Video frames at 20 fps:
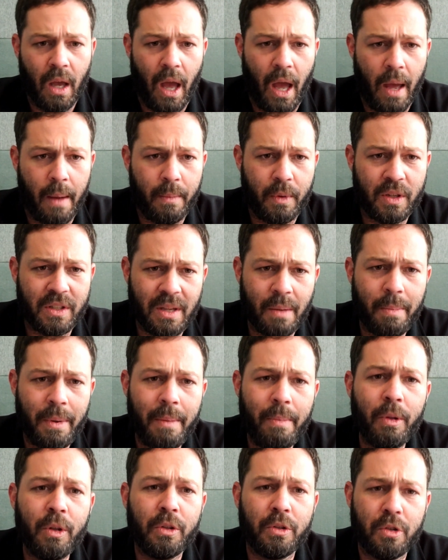because some
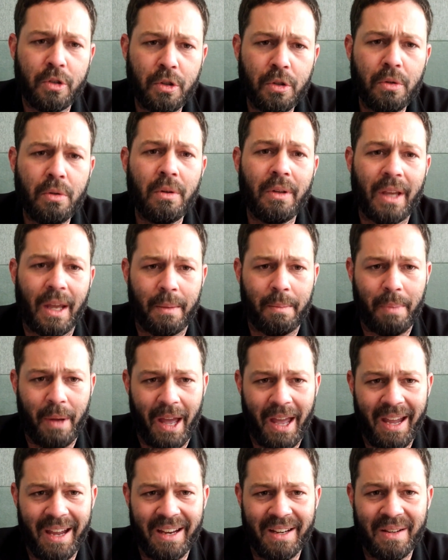people do get
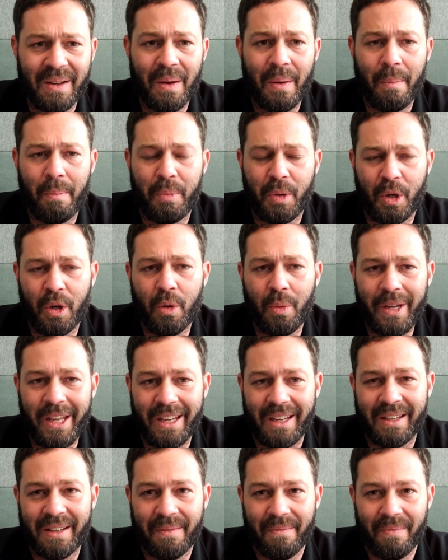paid per
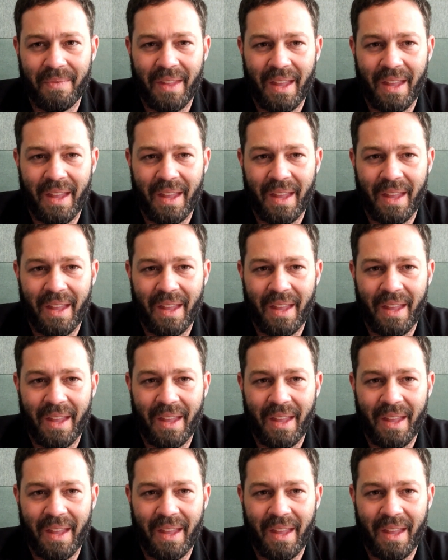week.